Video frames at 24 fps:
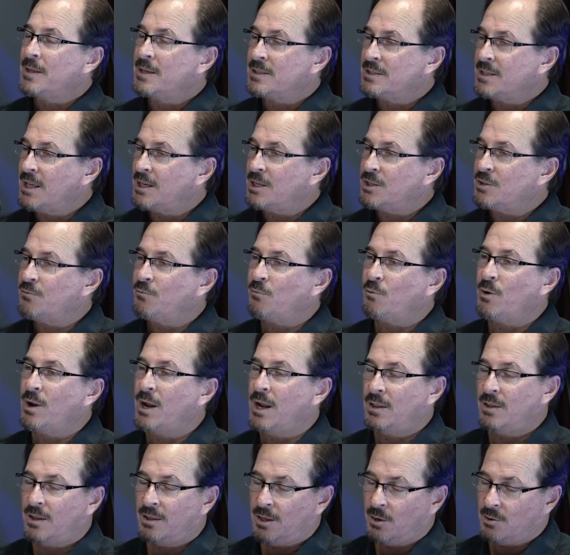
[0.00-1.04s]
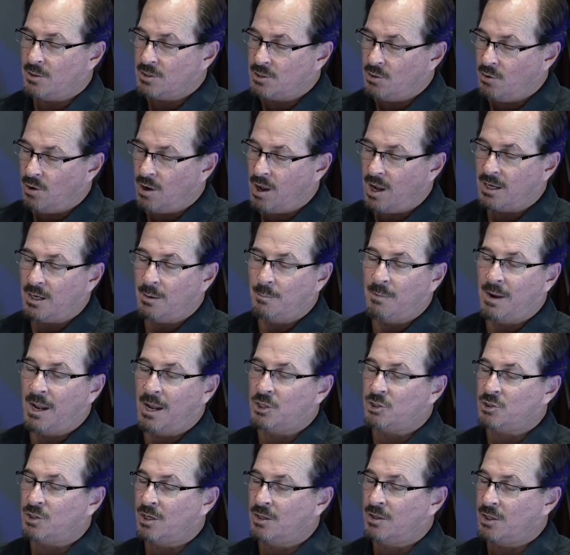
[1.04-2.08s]
to set us free that there is no
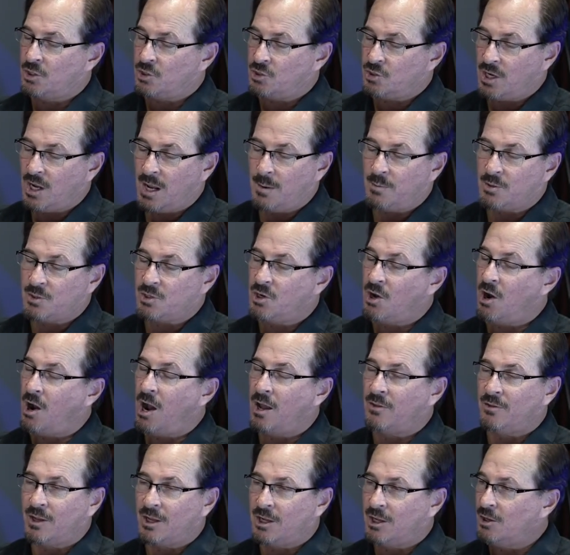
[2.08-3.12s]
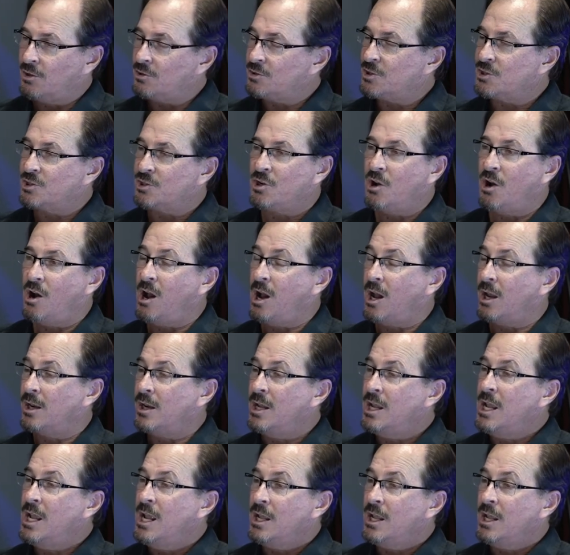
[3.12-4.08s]
condemnation, that shame is gone, that guilt is gone,